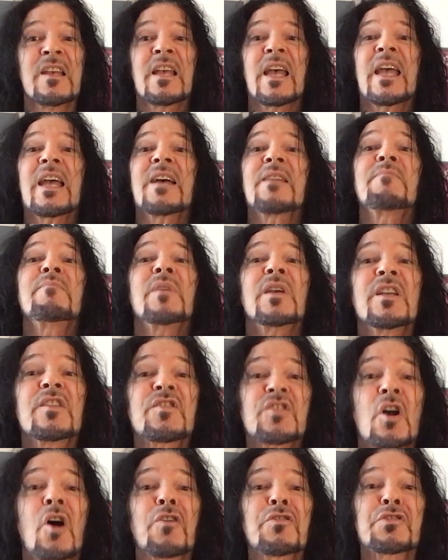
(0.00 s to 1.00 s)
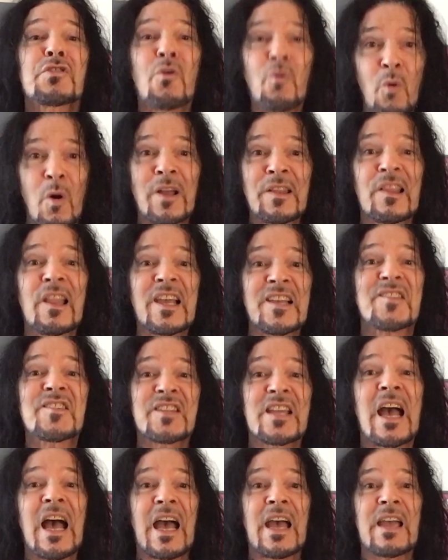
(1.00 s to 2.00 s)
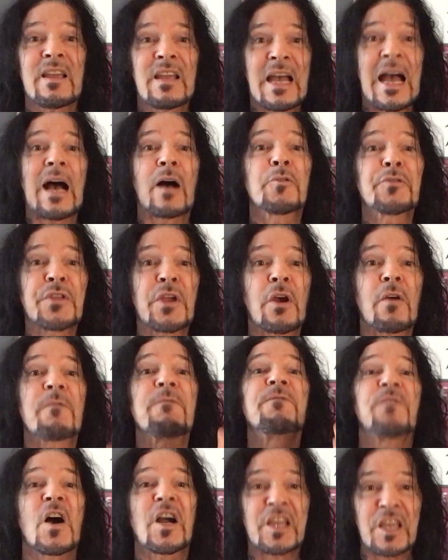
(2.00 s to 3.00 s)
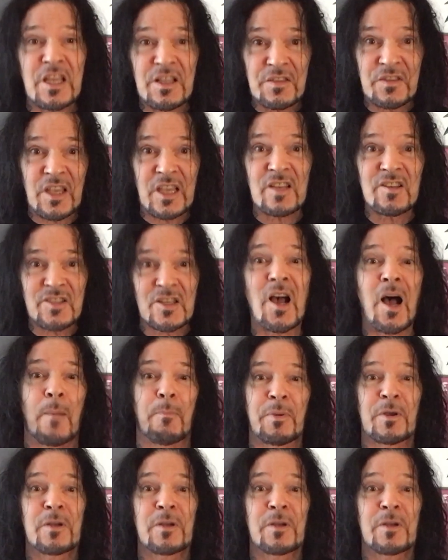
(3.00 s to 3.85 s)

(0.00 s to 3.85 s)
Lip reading: and it's also one less guy out there fucking things up.